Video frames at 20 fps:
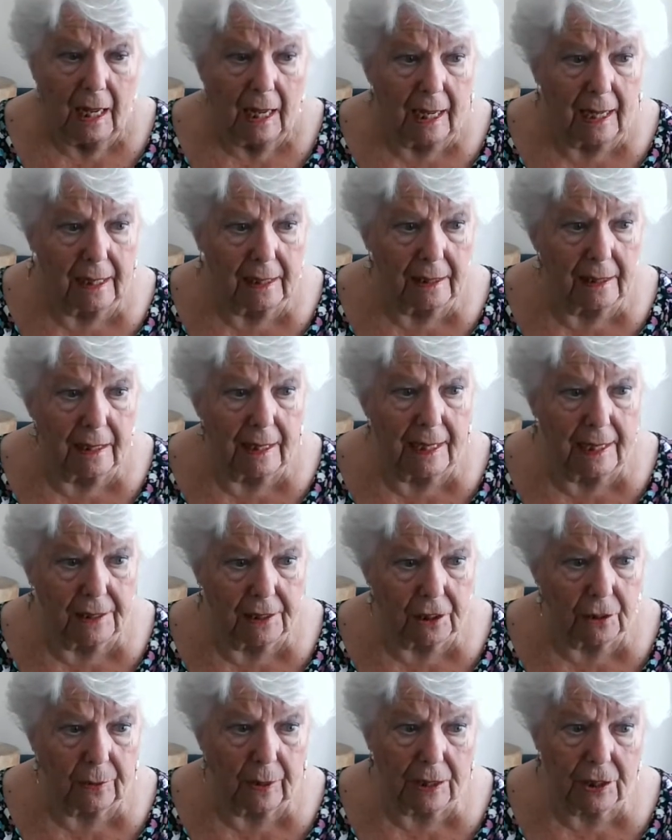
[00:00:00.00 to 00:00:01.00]
And it's
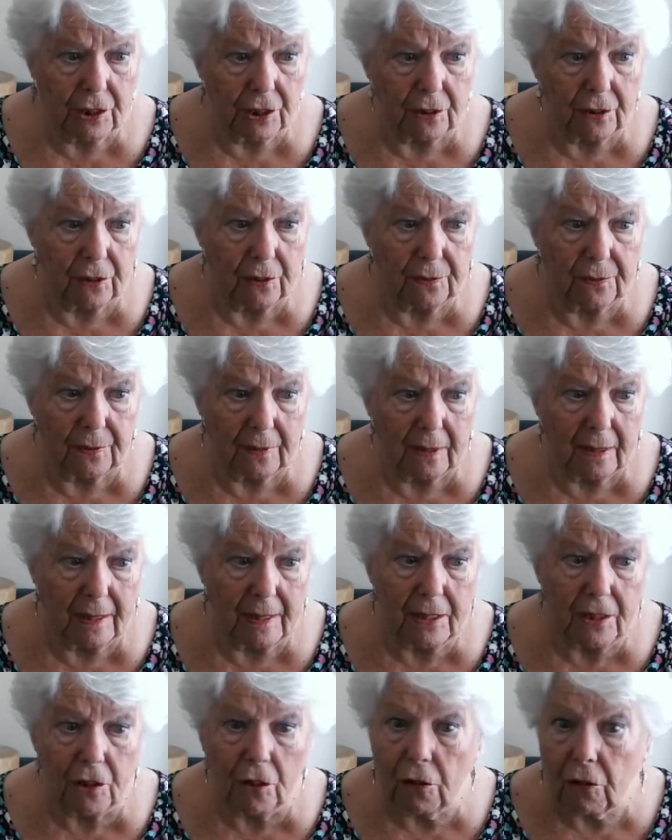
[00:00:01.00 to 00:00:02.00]
a question of
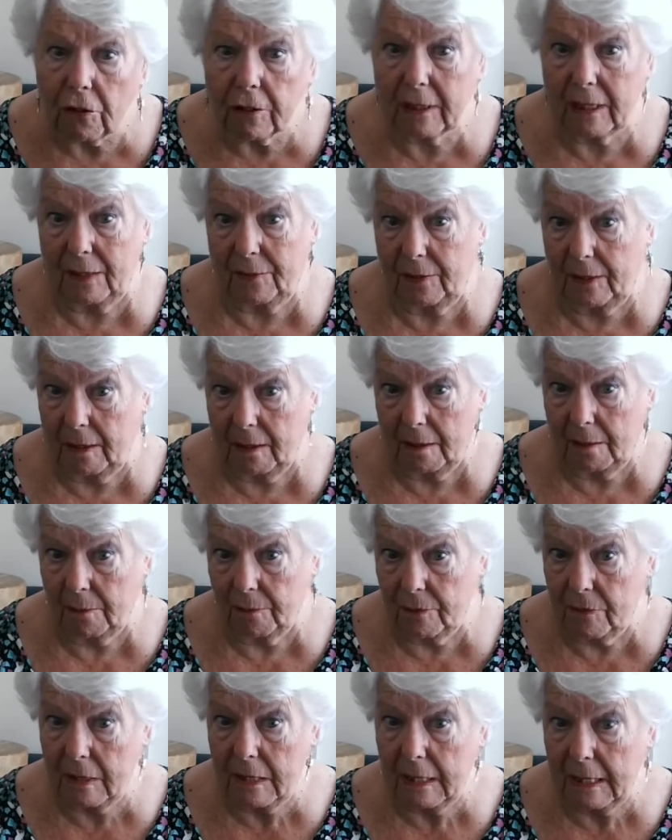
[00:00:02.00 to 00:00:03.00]
not giving up
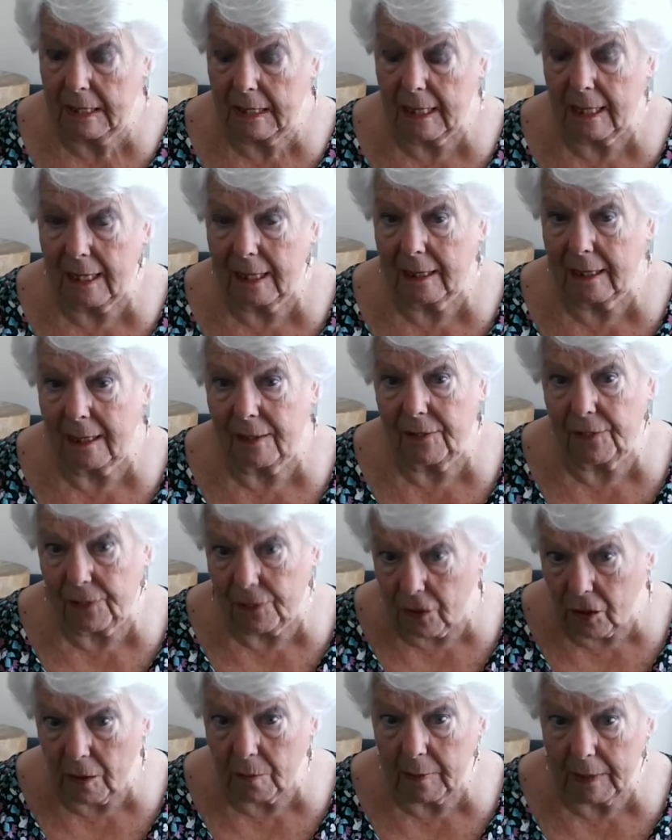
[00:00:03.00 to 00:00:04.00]
really, and
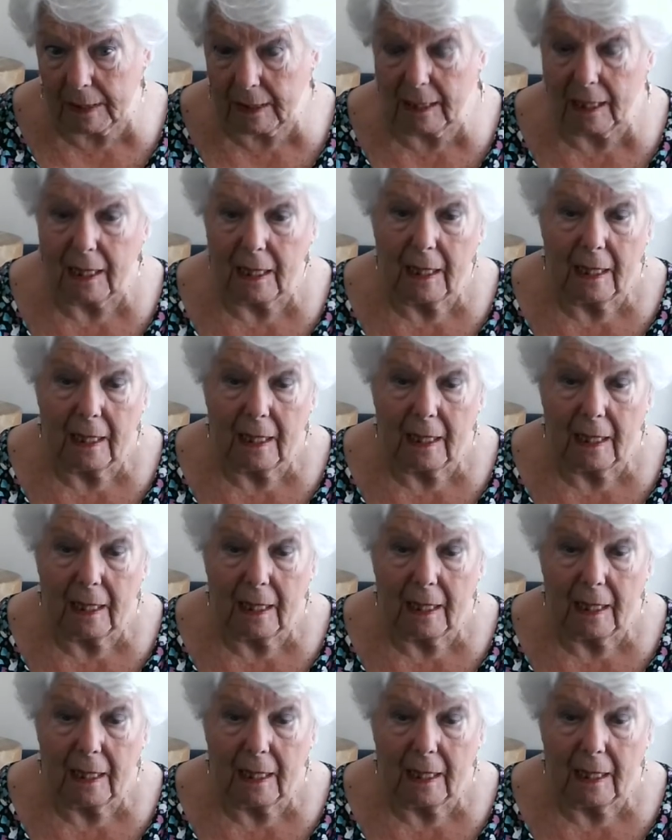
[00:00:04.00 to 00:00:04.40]
affirming